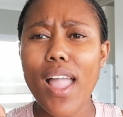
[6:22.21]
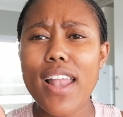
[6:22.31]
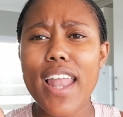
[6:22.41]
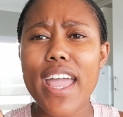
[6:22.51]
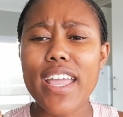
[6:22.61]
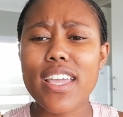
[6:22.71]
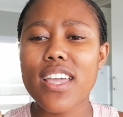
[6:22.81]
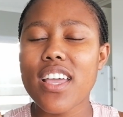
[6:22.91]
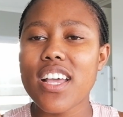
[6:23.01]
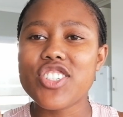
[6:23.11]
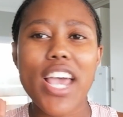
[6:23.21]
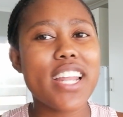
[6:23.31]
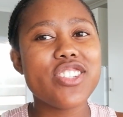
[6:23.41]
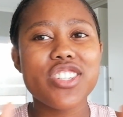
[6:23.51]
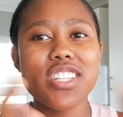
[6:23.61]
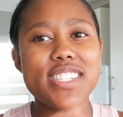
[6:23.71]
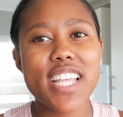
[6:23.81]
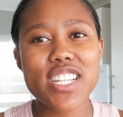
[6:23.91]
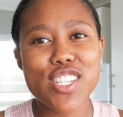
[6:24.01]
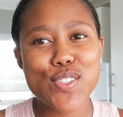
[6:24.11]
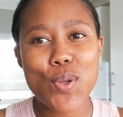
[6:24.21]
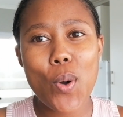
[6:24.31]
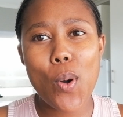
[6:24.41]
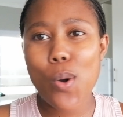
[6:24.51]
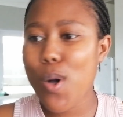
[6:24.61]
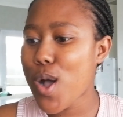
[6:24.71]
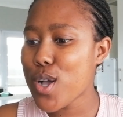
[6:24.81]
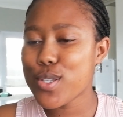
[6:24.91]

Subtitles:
like challenging the status quo.